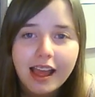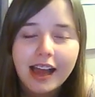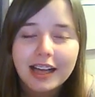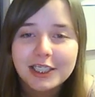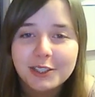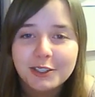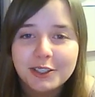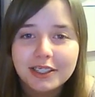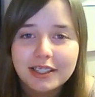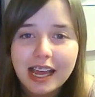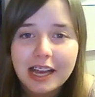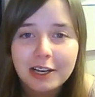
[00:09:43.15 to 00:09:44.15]
and she was stood
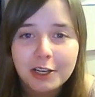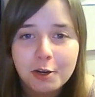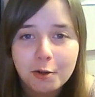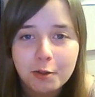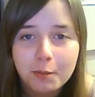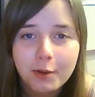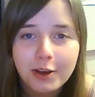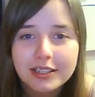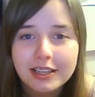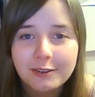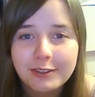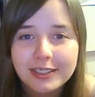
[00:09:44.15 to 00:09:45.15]
there looking at all the books,
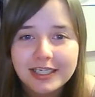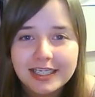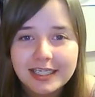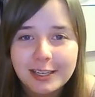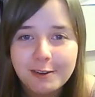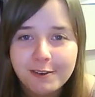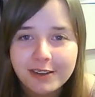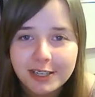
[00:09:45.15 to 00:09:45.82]
and I wanted to see what one